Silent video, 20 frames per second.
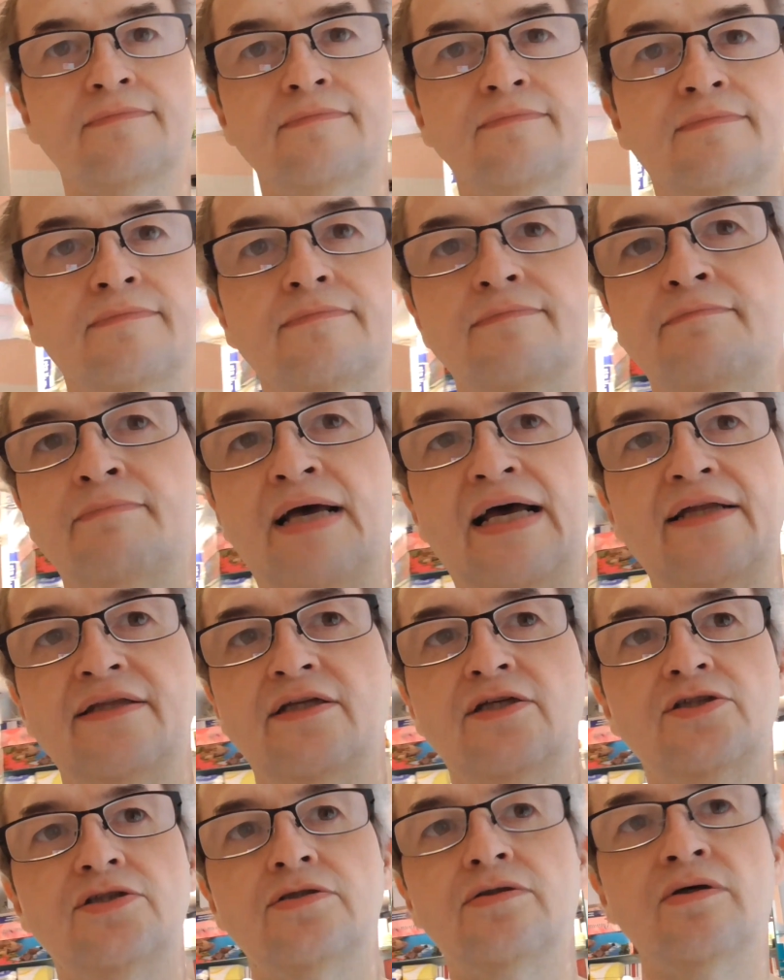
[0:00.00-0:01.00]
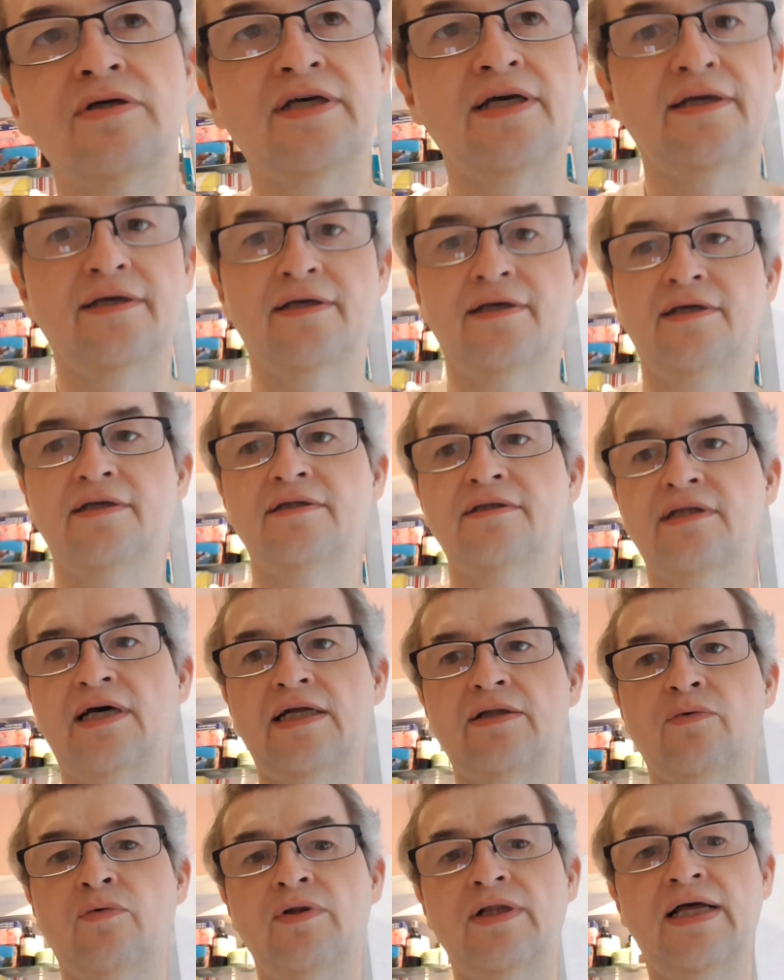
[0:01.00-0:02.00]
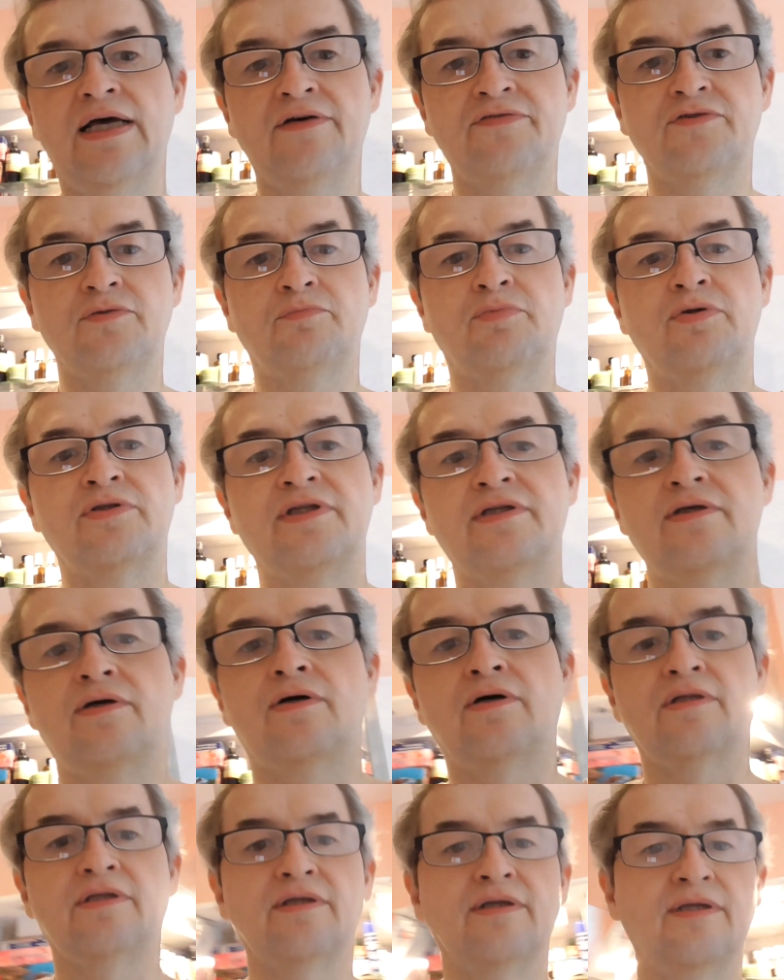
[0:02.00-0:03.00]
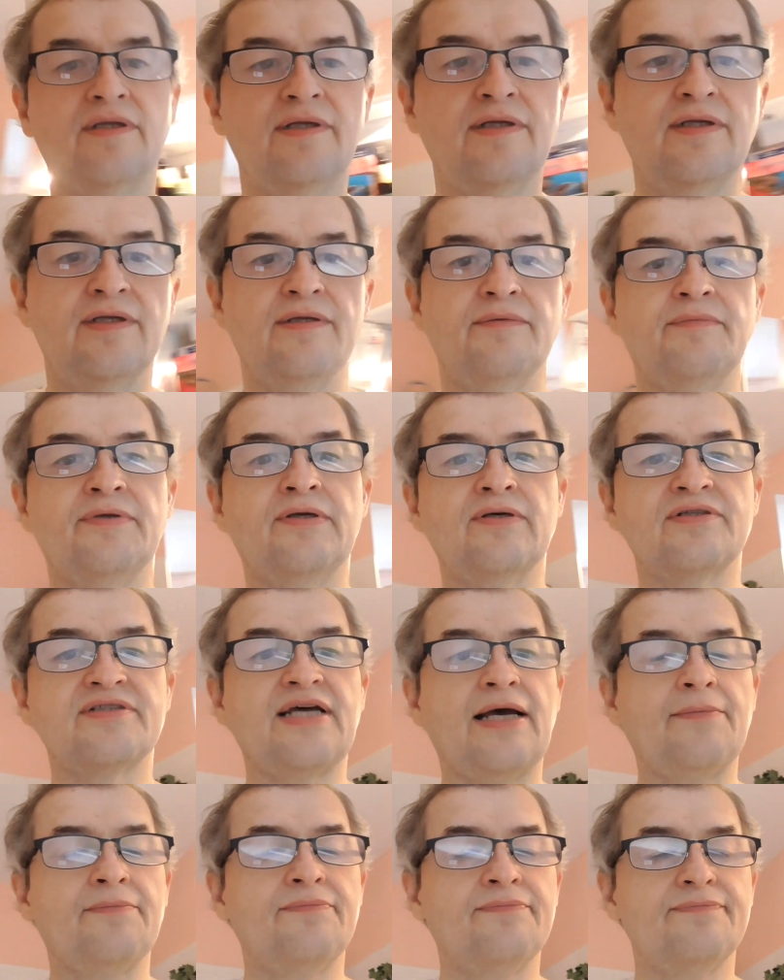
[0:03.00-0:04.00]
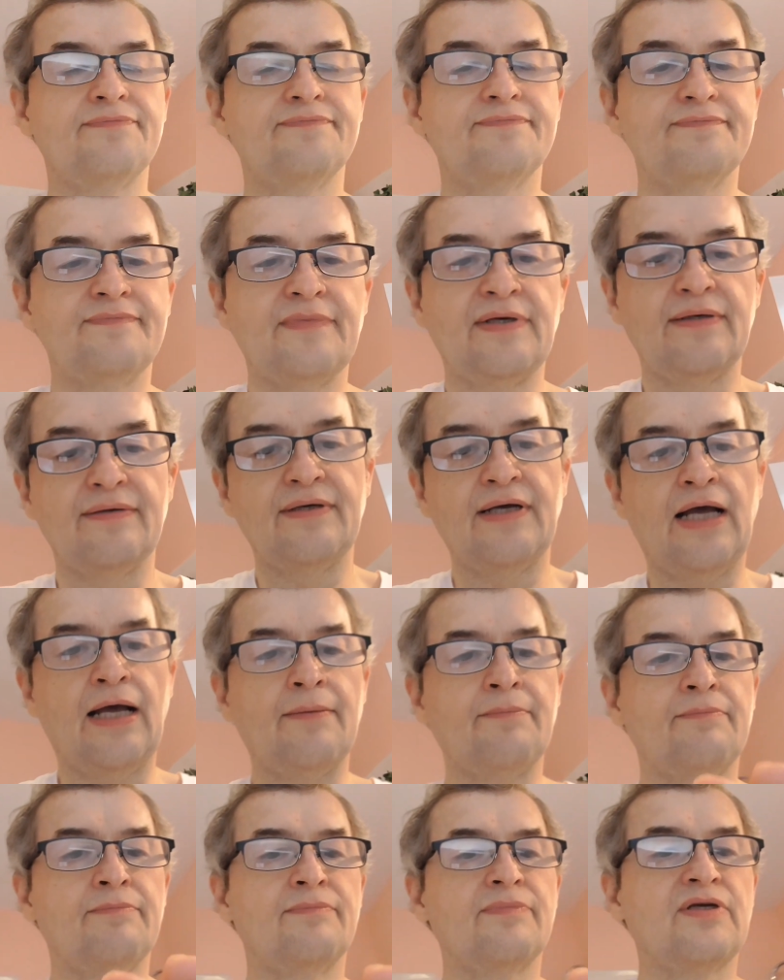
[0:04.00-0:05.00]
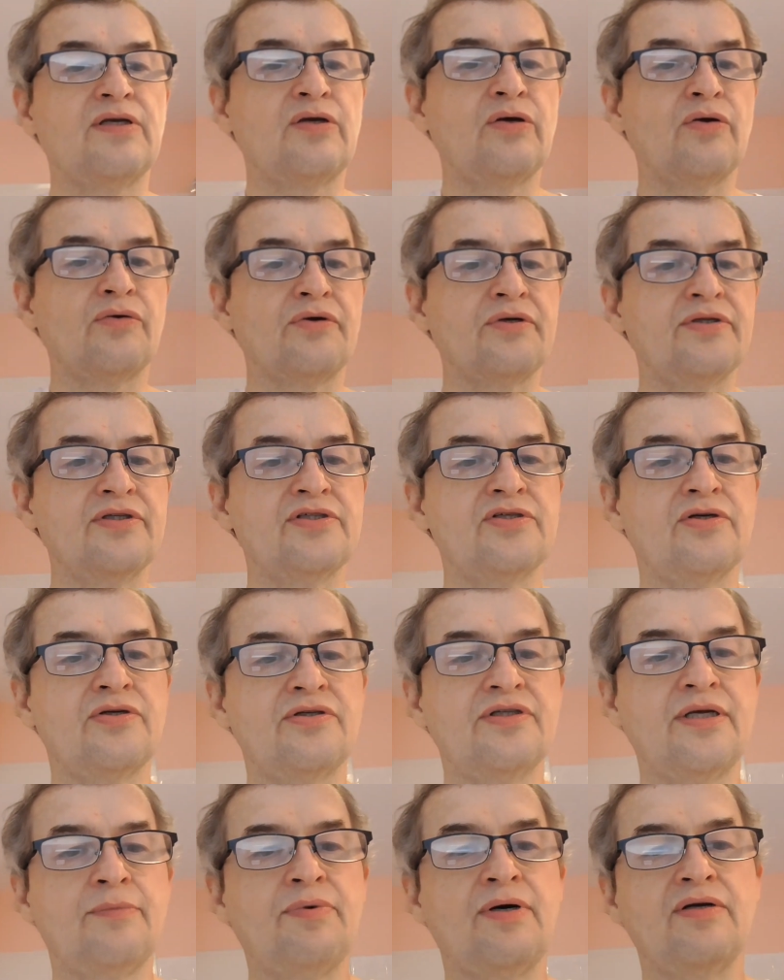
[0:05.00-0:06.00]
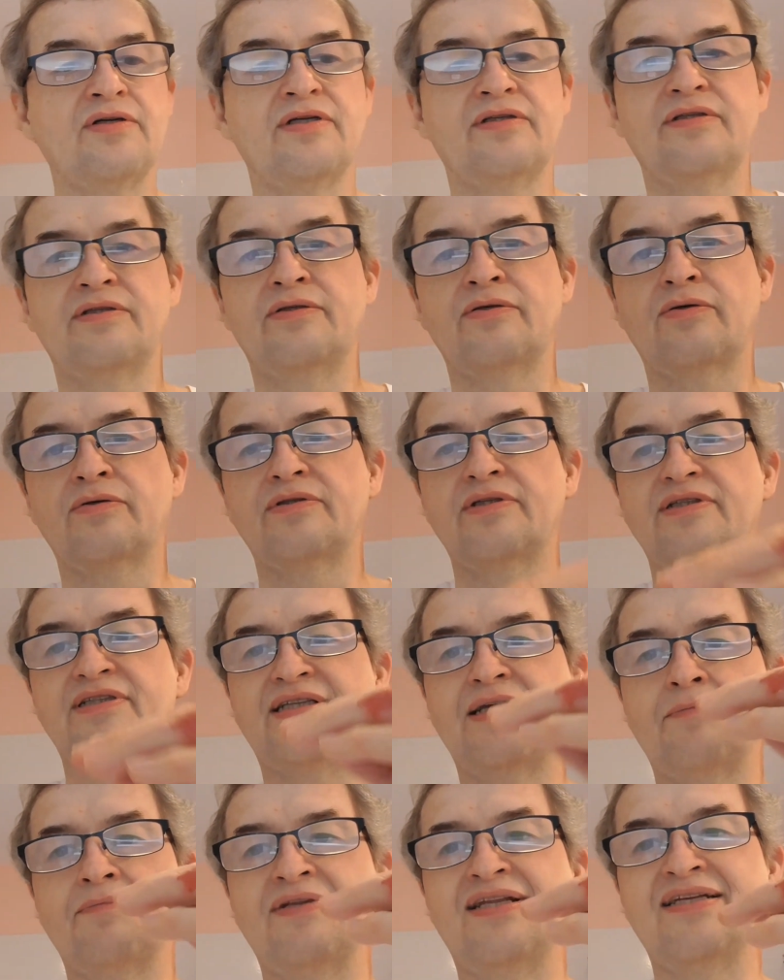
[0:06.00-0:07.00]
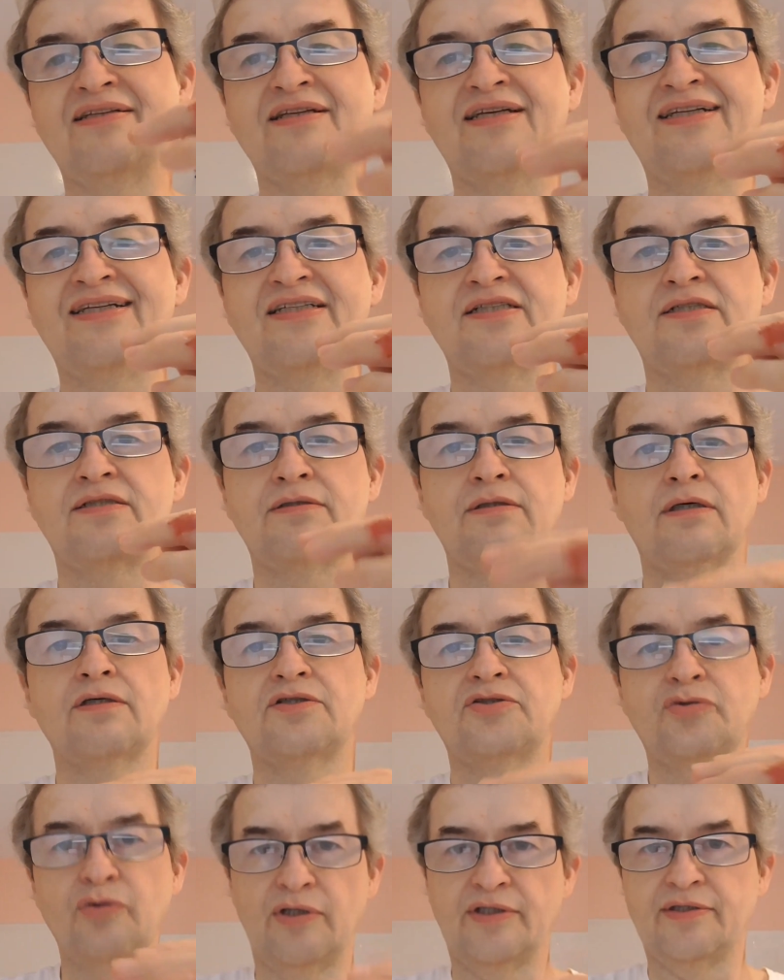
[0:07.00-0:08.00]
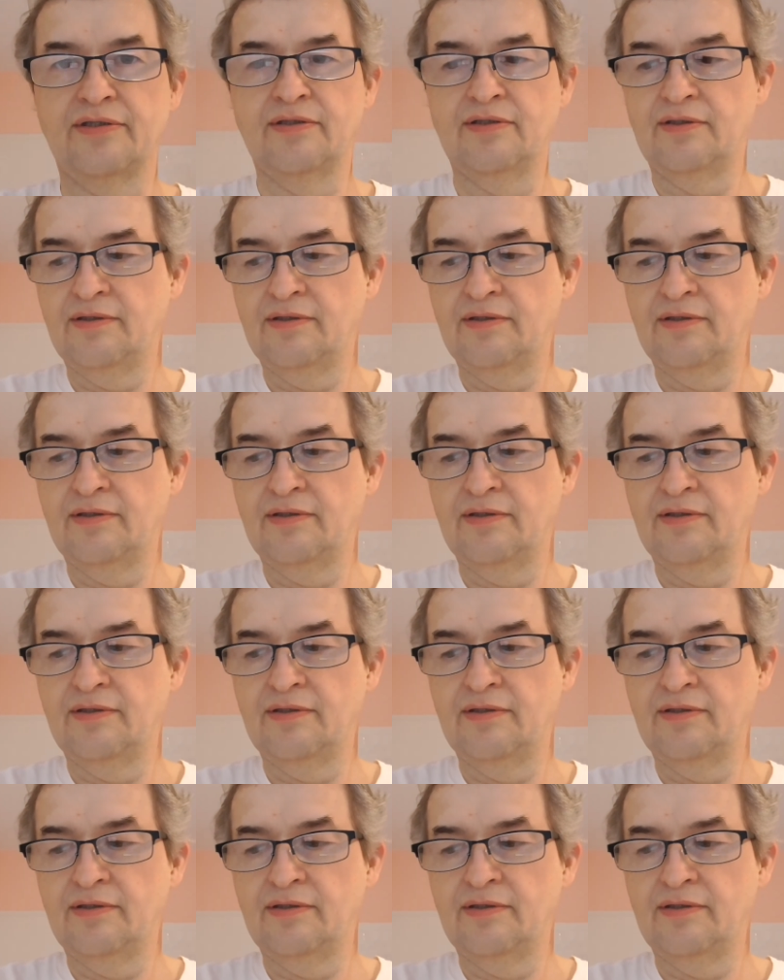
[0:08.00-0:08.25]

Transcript: Bandage? Okay, that I will have to put it on, because I'm concerned about it, you know, them not getting stuck to it.